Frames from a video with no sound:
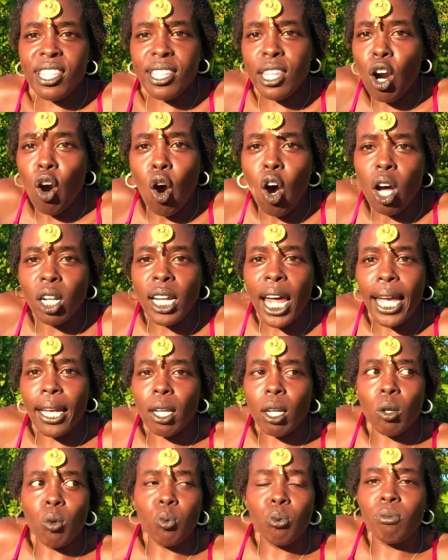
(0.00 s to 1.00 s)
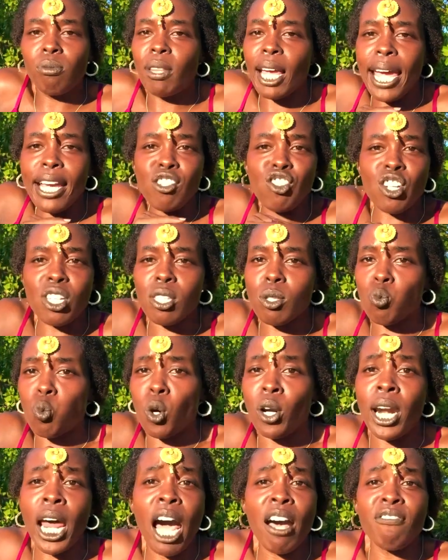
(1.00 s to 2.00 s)
they're all like, they just
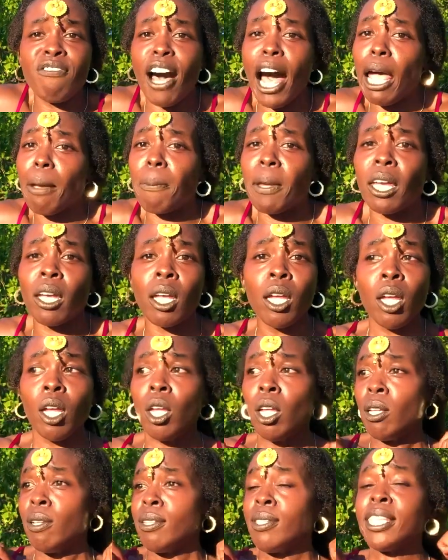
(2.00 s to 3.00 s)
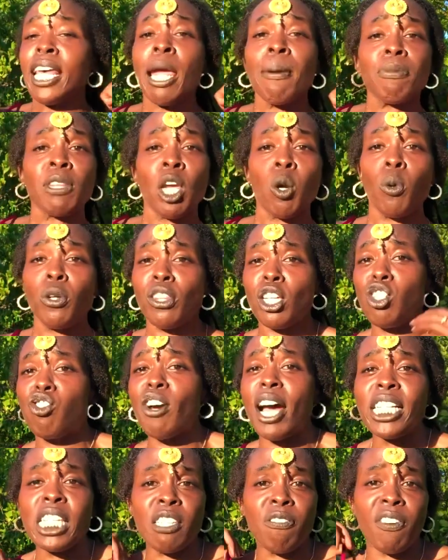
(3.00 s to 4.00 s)
were not vibing. Same thing with the
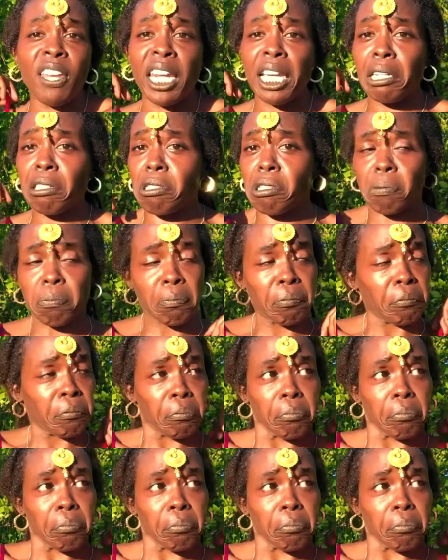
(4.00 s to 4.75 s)
dress fittings.